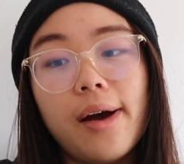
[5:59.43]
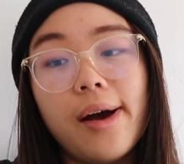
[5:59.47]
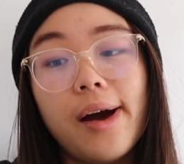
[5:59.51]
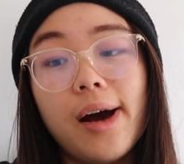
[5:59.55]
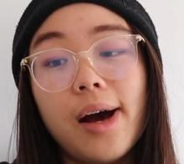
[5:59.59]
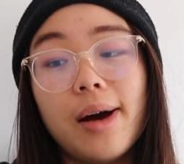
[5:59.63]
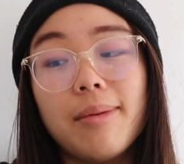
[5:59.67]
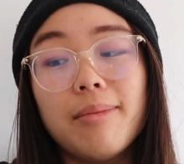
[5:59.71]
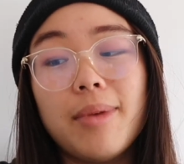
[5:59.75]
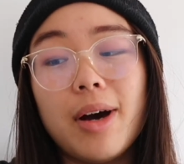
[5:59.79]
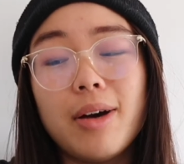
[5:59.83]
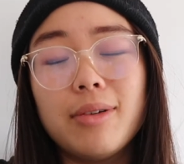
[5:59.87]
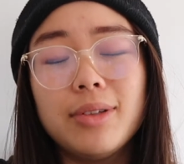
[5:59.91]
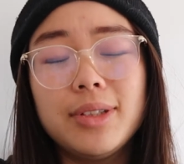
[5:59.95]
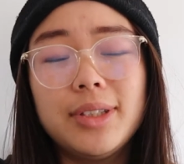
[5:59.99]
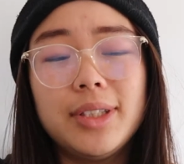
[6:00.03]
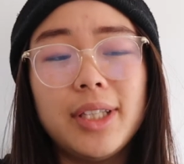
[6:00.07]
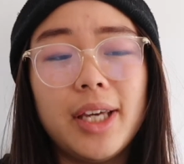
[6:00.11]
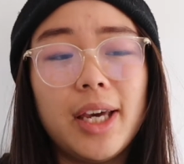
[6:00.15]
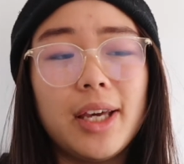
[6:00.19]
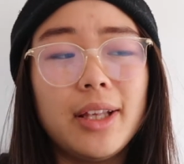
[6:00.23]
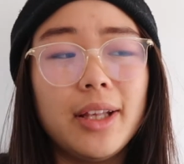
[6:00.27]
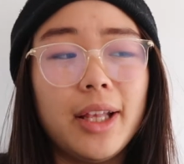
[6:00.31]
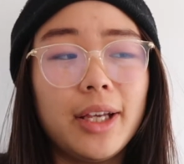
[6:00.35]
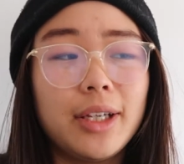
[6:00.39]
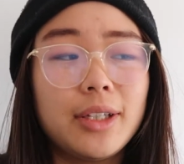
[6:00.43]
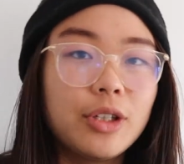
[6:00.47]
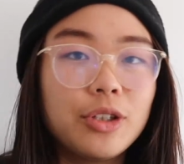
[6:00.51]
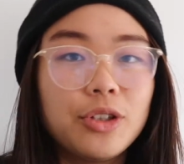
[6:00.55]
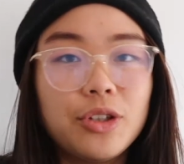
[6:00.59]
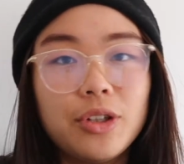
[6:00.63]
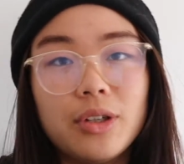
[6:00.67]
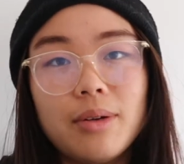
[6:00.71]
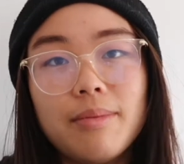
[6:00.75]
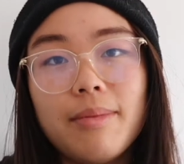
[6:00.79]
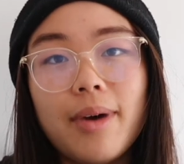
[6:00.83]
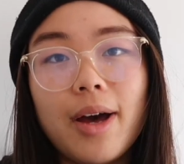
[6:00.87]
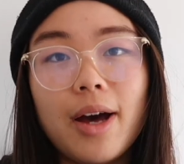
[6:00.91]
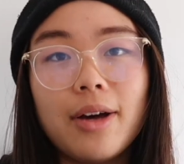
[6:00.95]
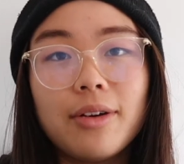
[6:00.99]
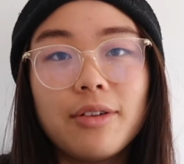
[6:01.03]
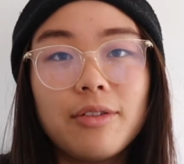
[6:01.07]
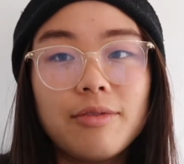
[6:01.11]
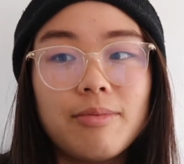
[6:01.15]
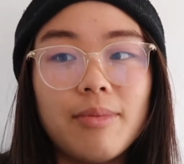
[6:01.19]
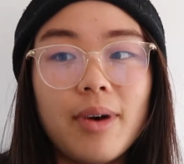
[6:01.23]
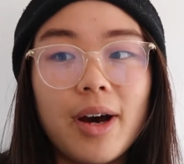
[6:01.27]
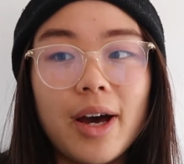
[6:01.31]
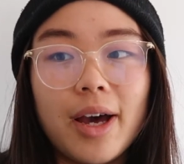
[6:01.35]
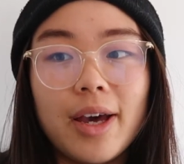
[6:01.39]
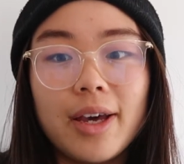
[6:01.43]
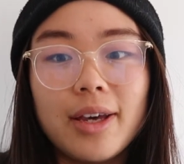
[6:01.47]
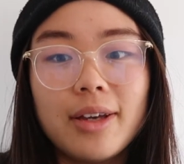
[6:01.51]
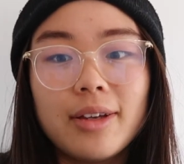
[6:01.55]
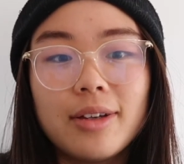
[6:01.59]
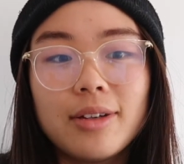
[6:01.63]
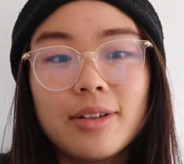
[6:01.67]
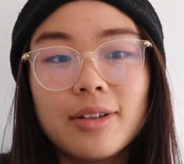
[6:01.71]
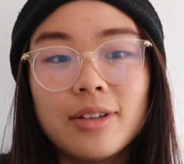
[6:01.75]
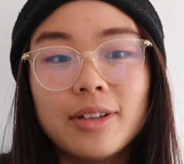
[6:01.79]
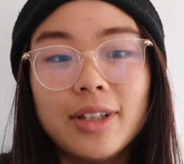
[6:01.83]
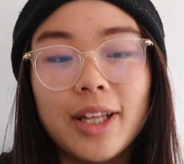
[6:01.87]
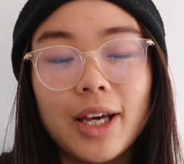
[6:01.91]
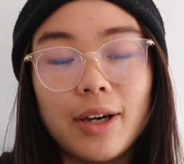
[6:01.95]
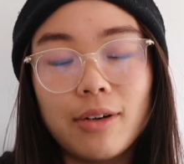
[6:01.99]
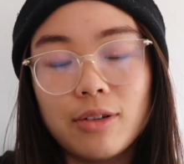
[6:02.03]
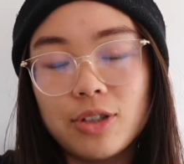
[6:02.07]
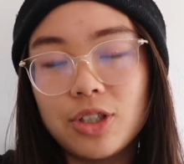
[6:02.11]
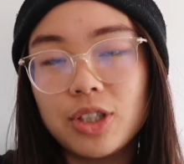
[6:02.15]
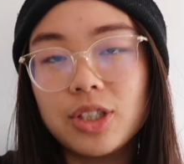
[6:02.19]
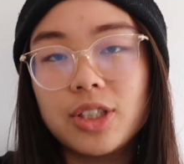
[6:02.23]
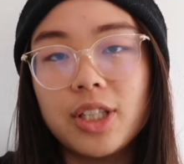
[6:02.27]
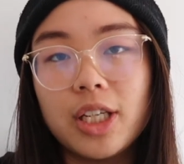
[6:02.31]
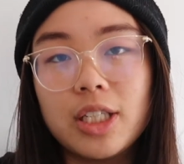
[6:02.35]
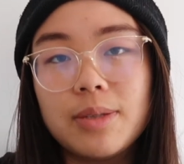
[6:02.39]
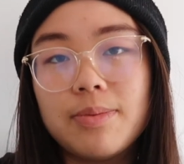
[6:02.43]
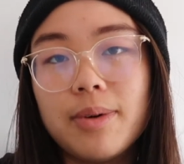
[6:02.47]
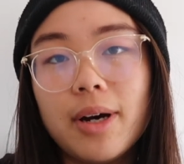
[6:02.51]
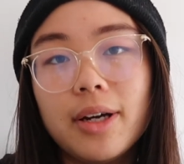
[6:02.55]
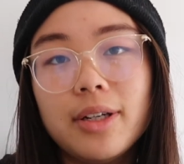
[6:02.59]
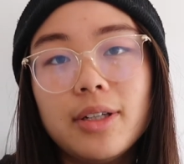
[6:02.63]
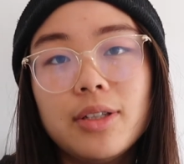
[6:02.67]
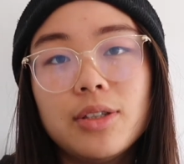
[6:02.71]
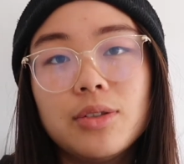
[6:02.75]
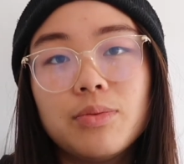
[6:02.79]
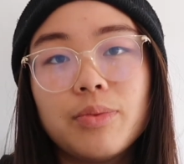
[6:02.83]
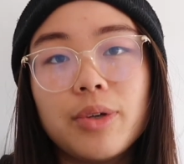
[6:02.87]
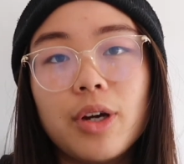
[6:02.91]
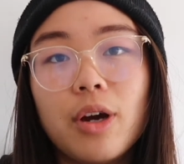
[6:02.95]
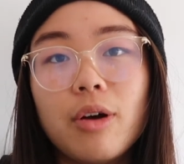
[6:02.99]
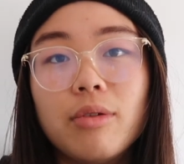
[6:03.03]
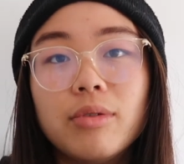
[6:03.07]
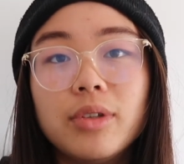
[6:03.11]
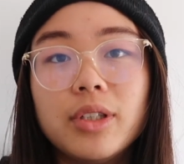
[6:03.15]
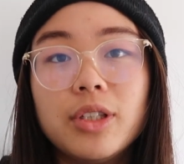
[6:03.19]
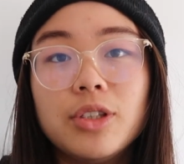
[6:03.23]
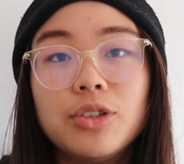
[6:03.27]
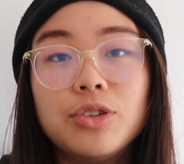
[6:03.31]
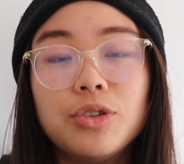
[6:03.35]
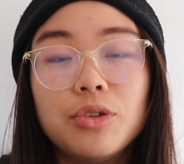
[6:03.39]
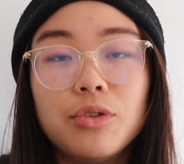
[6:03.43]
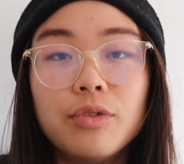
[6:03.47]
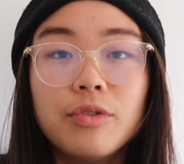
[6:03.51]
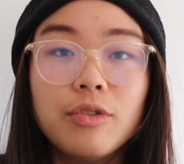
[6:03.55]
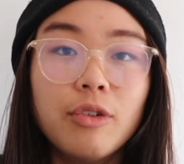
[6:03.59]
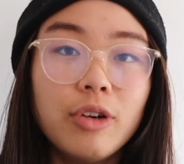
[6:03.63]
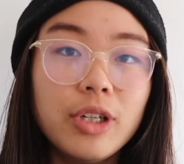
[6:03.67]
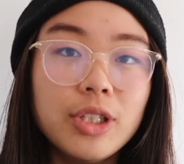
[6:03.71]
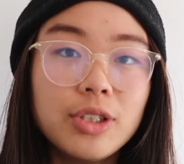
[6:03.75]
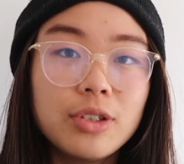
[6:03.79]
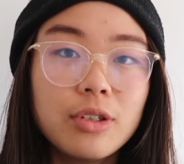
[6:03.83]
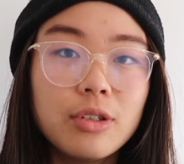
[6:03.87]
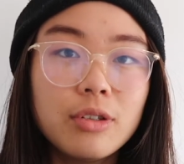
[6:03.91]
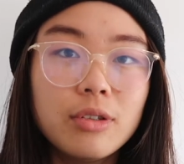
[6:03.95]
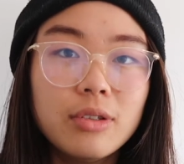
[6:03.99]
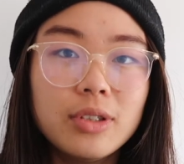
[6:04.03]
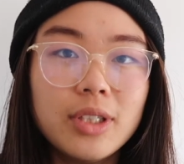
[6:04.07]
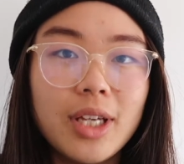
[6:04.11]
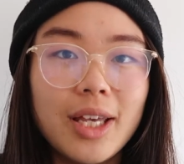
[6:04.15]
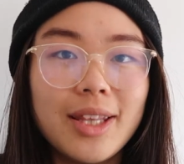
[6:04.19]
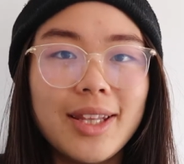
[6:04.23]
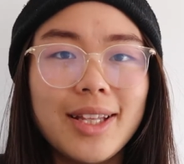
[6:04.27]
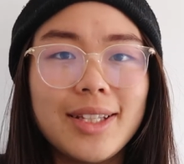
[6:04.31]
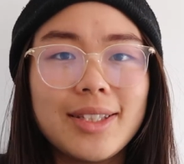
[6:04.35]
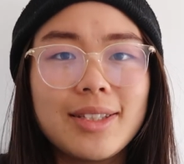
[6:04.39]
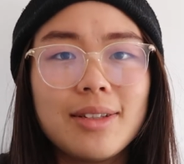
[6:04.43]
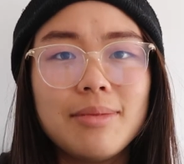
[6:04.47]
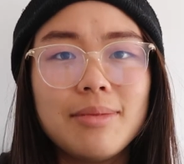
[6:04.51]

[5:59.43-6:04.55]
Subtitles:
I would say like a good amount of my language exchange partners, we only do voice calls, and that's